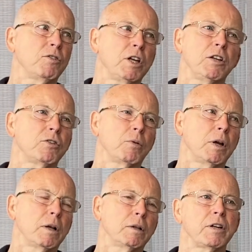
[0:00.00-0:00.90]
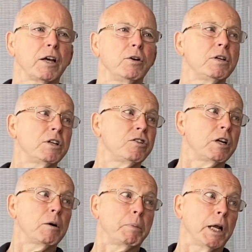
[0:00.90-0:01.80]
Skinny as a rail. I couldn't dish it
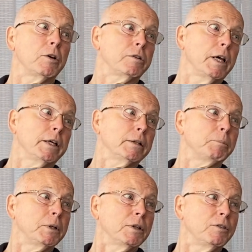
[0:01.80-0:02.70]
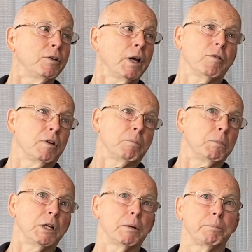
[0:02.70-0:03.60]
out, but I could take it because I was getting
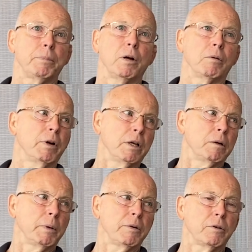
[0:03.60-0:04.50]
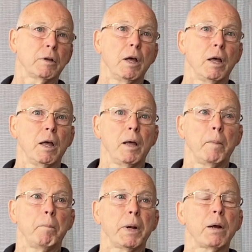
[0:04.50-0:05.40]
beat up on a regular basis.
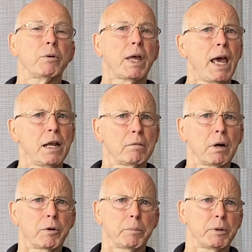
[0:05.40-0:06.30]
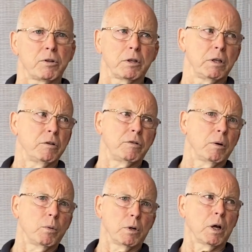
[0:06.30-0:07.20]
But I was hanging around with a bunch of kids
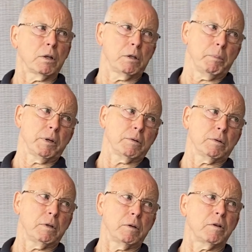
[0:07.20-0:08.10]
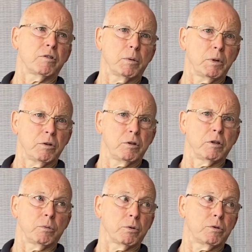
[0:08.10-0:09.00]
that were not the best kids. And some of these
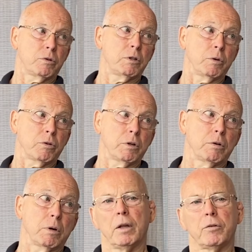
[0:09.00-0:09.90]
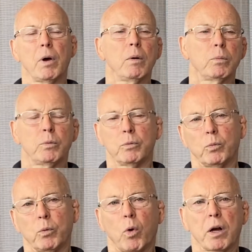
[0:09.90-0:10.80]
kids were seriously troubled. So I
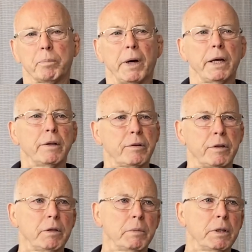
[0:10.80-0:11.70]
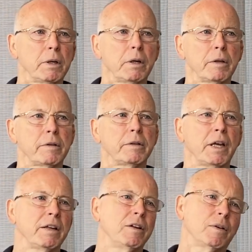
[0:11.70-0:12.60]
would walk by and see them in there.
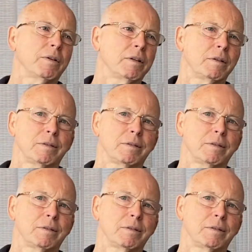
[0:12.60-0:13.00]
And, you know, it